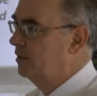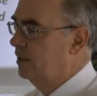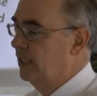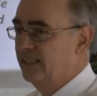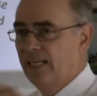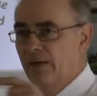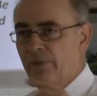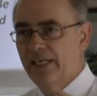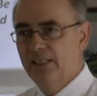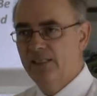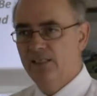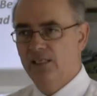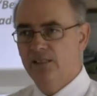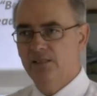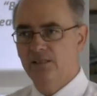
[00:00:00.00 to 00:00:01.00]
Is that making
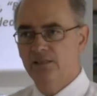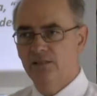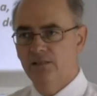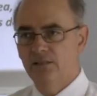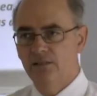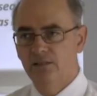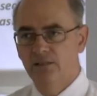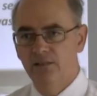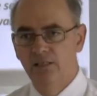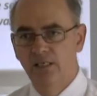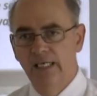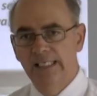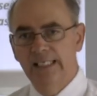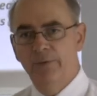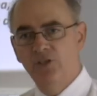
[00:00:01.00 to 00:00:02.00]
sense?
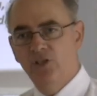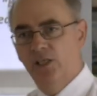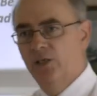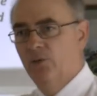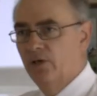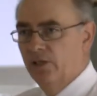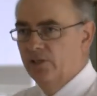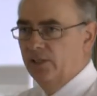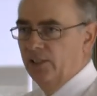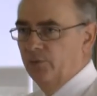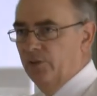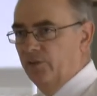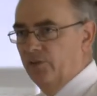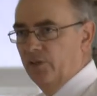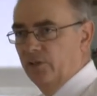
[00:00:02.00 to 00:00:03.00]
Now he's going to go on and deal
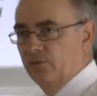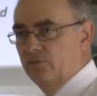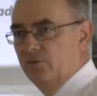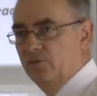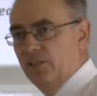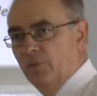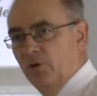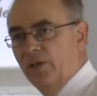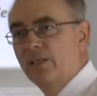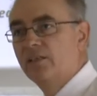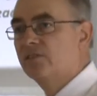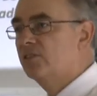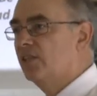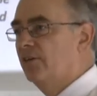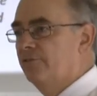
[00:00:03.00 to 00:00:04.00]
with, you know, demonic
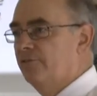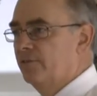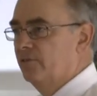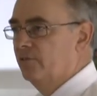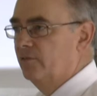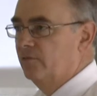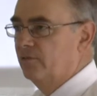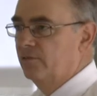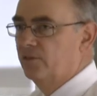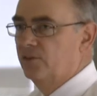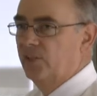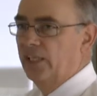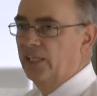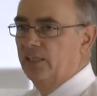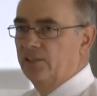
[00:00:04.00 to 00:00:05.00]
stuff and
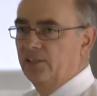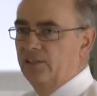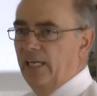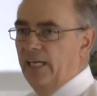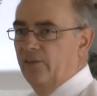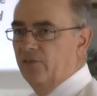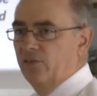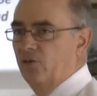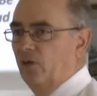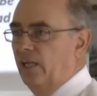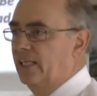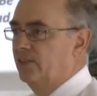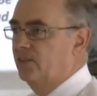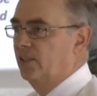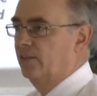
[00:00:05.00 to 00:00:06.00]
sickness and death and all
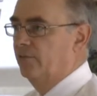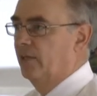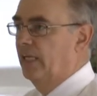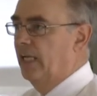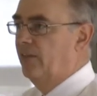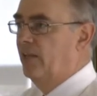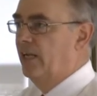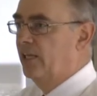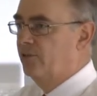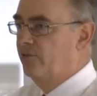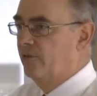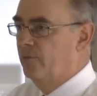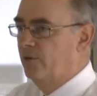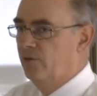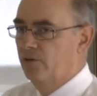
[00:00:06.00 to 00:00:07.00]
that stuff in the next
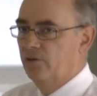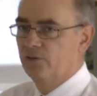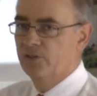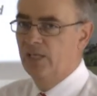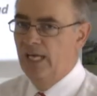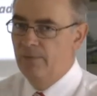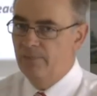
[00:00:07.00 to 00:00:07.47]
few miracles.